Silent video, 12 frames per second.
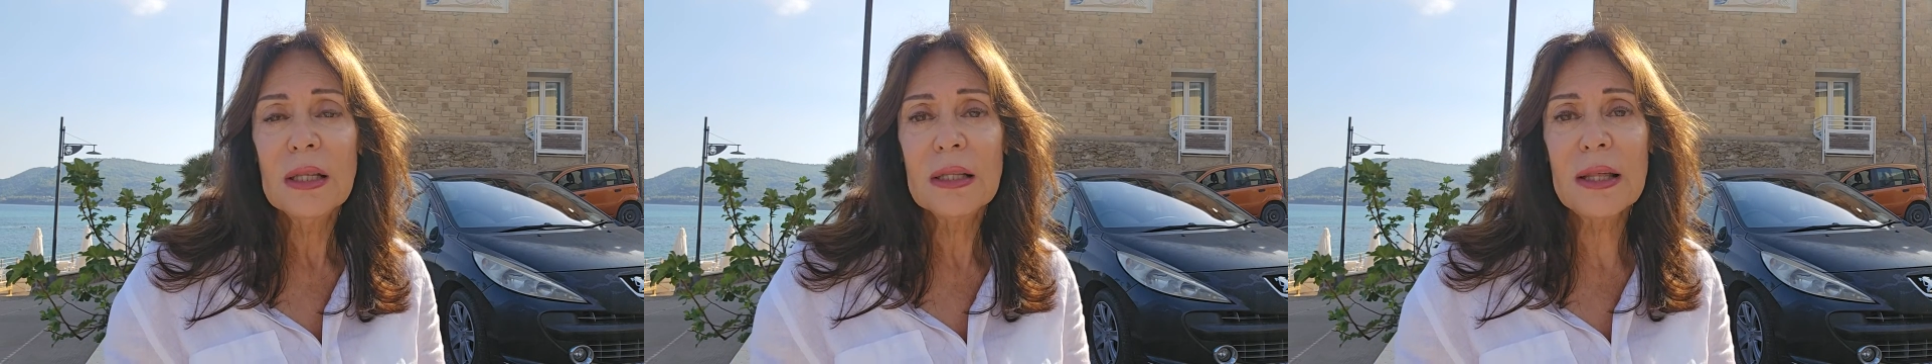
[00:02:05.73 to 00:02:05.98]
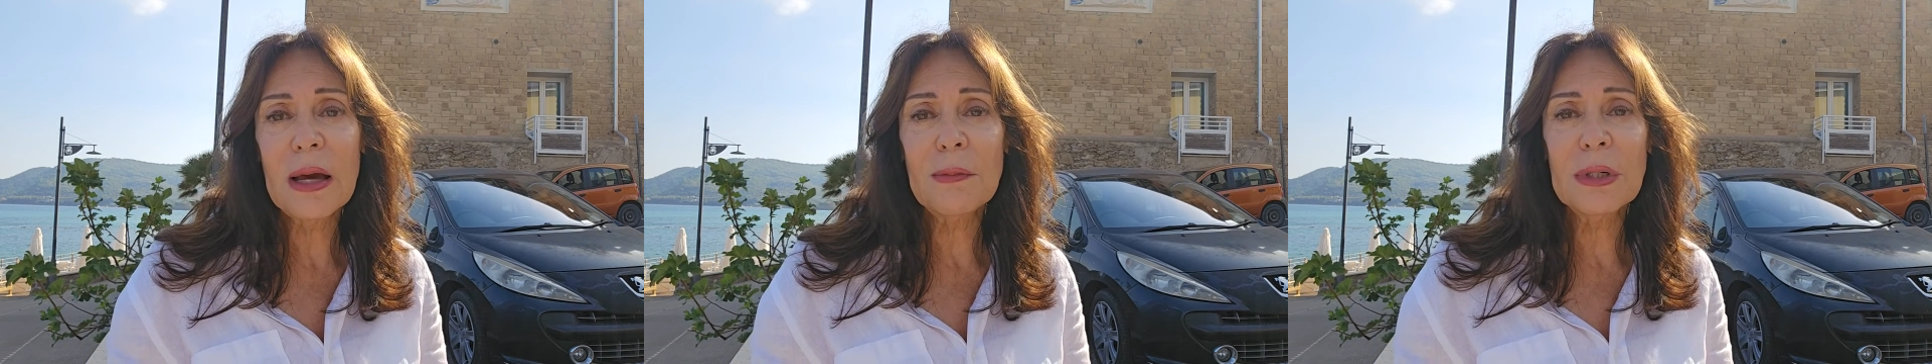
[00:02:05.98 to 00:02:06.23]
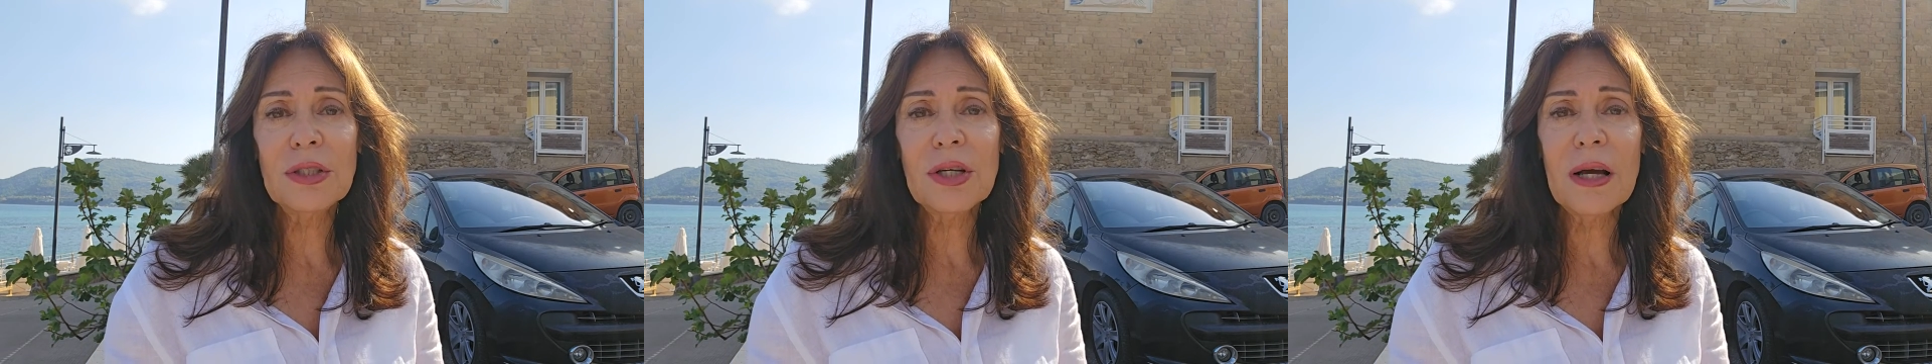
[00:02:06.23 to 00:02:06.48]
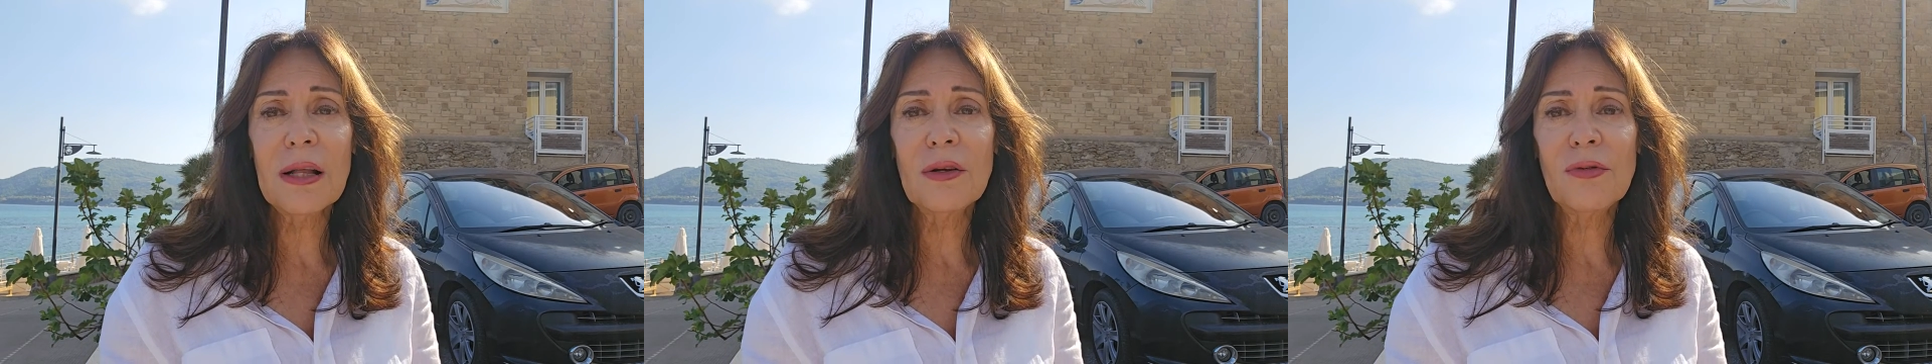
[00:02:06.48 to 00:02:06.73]
that much
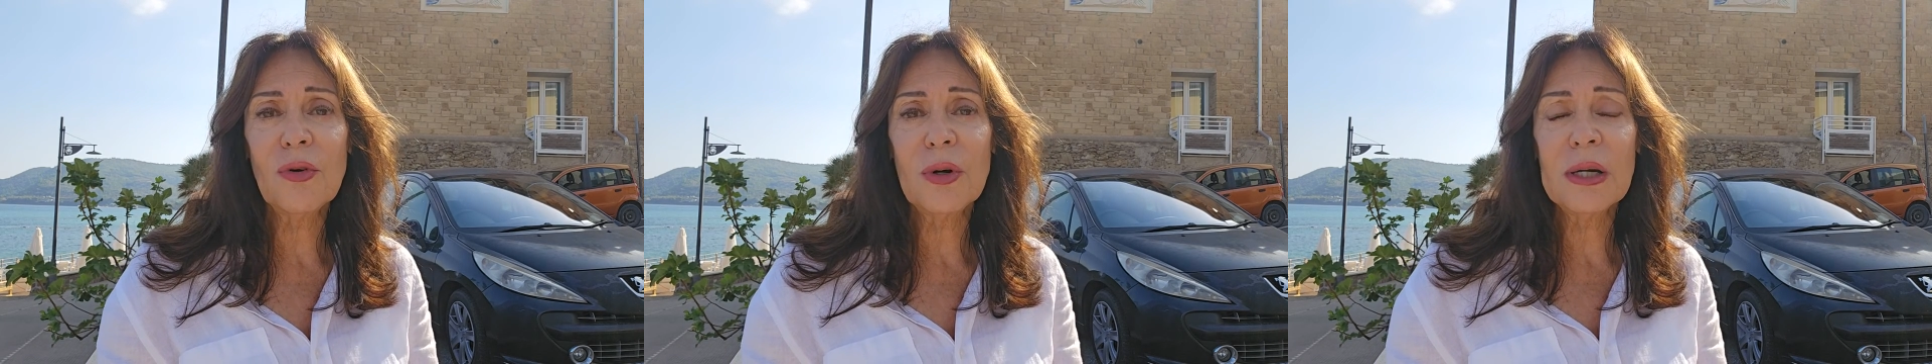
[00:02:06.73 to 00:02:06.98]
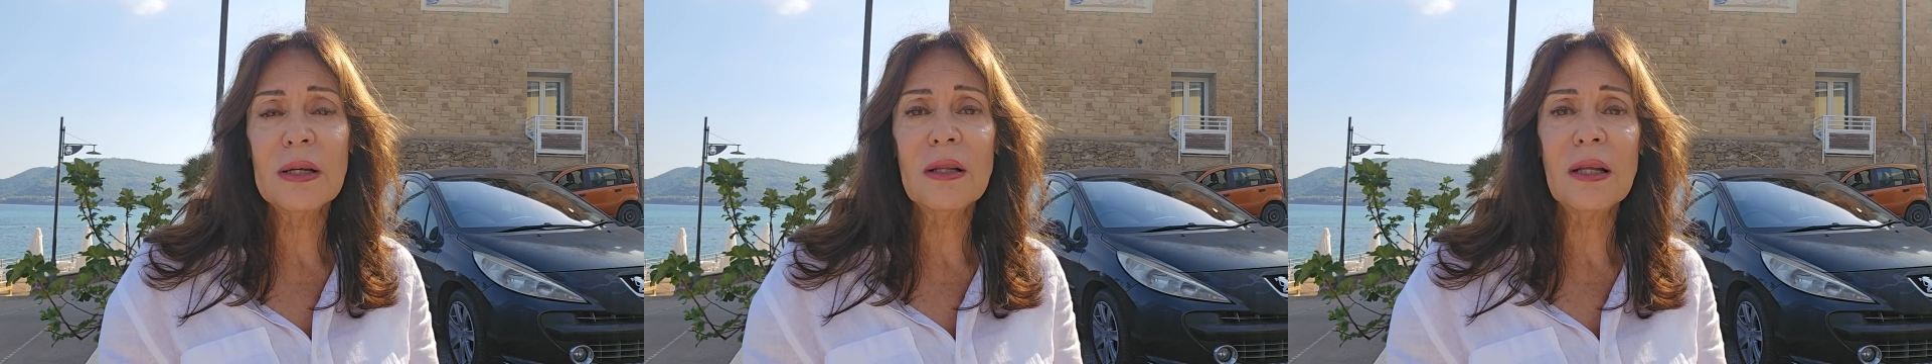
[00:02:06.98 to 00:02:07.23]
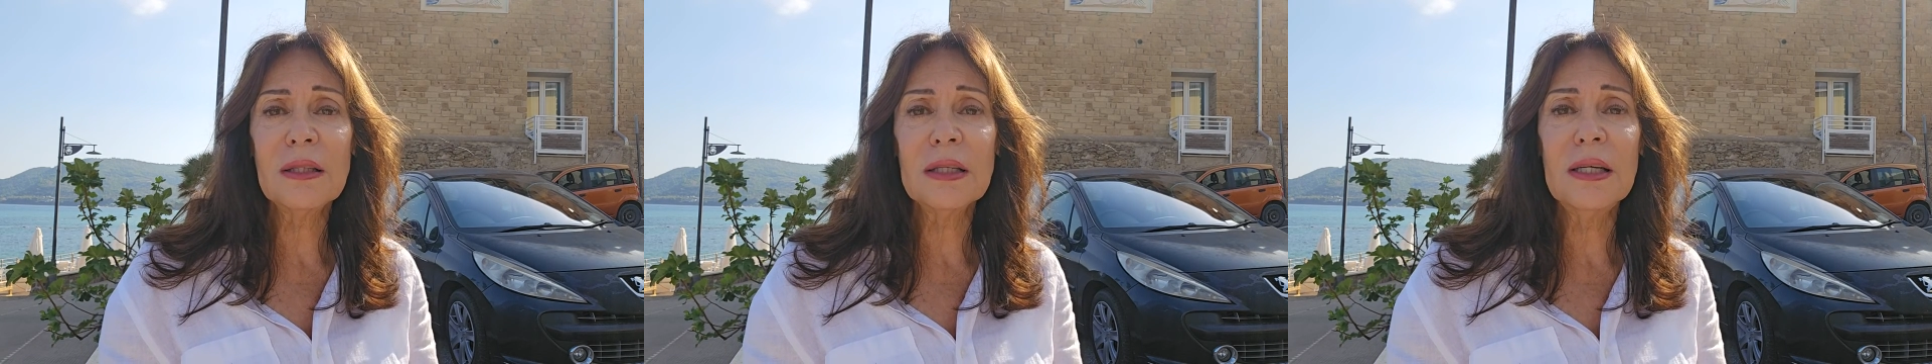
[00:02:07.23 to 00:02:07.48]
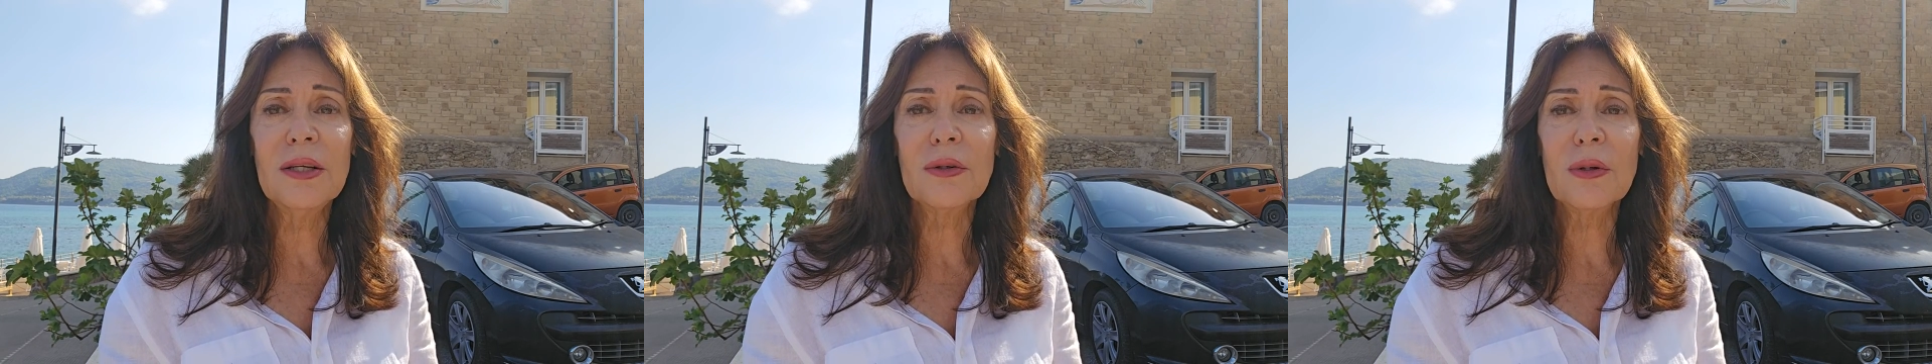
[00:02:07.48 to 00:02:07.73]
olive oil, 1
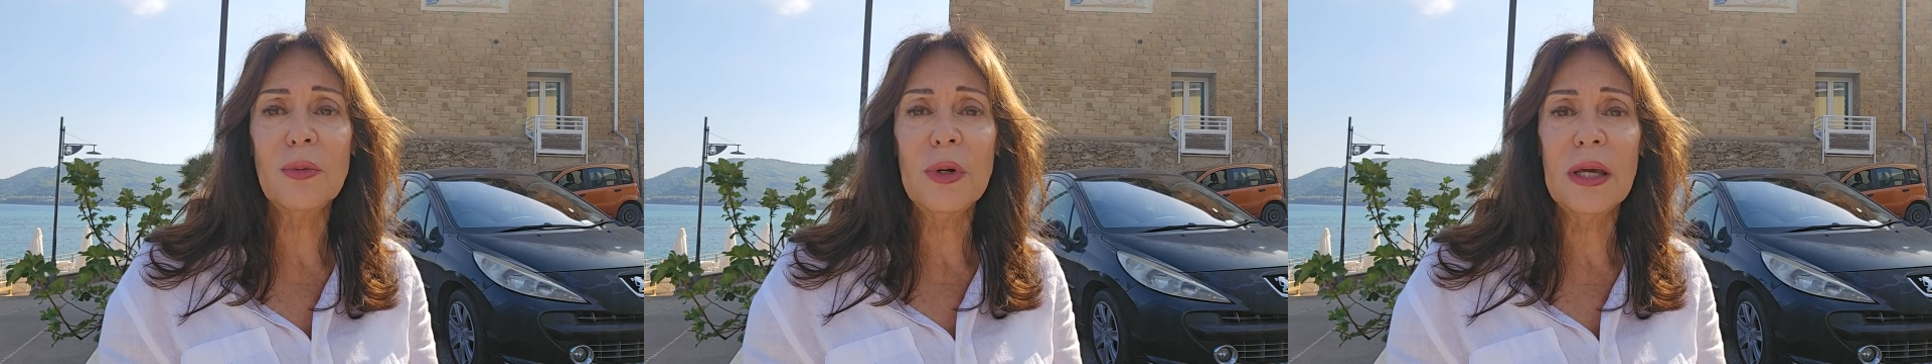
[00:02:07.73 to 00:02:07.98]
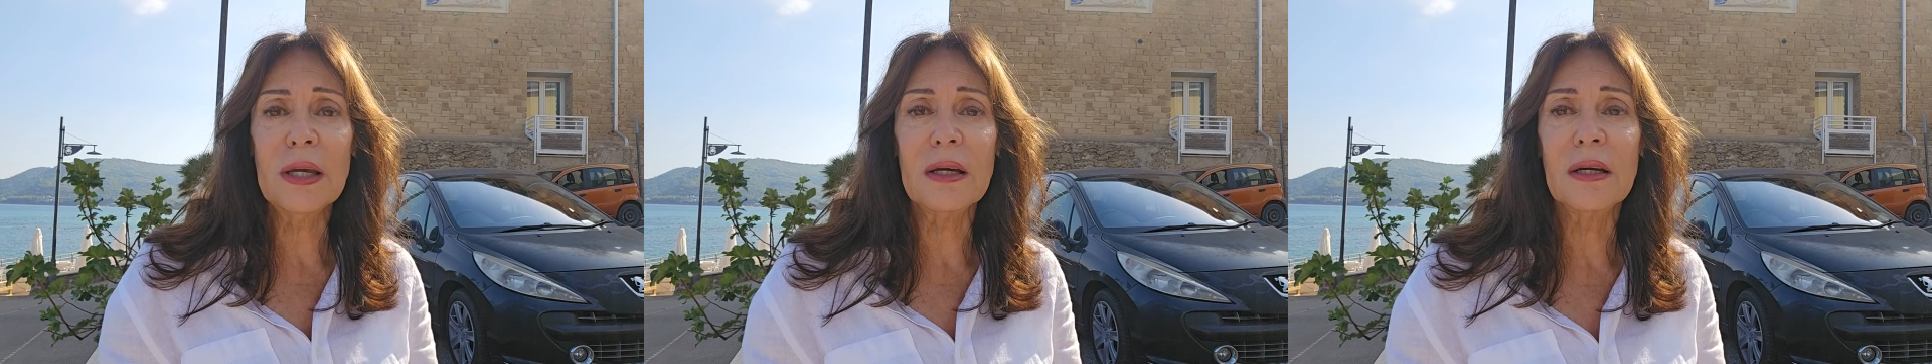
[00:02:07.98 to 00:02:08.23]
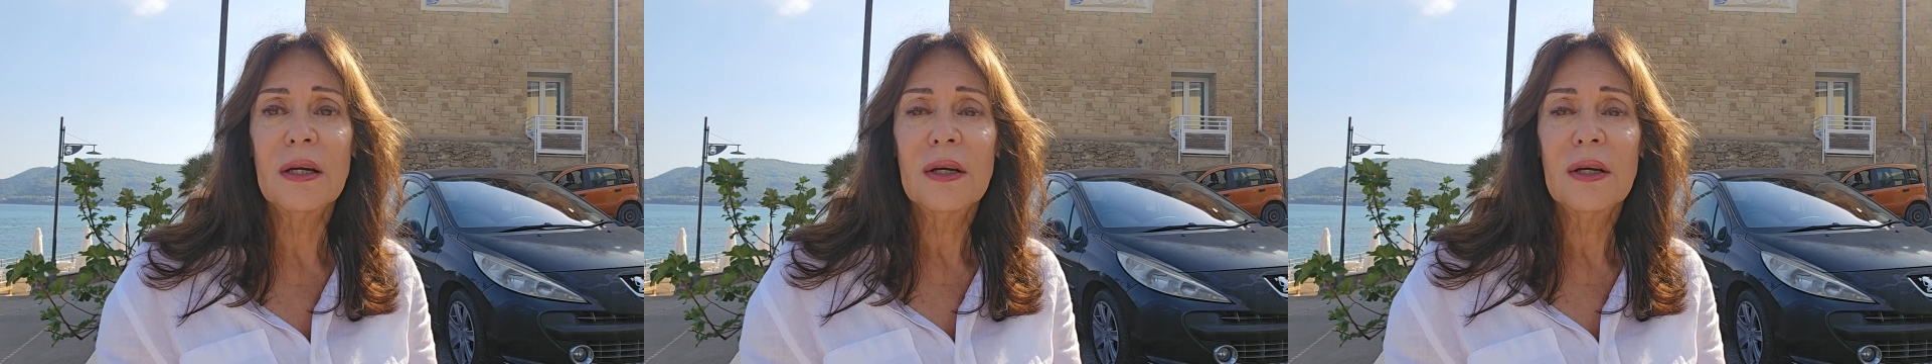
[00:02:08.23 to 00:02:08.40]
liter a week,